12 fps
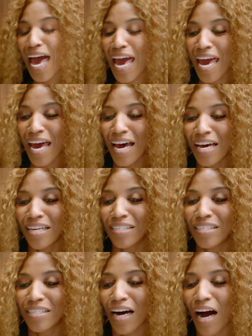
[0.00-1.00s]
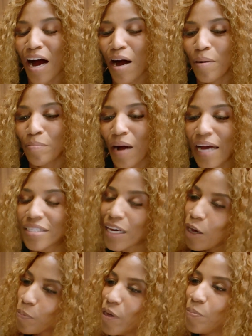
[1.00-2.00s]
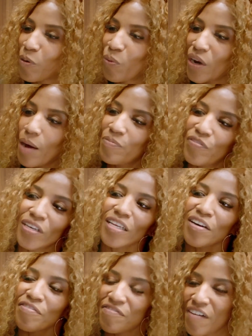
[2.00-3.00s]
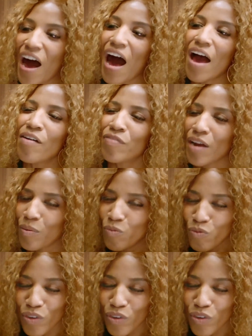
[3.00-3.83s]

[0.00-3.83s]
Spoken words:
And I tell people when I'm feeling a 5 and I'm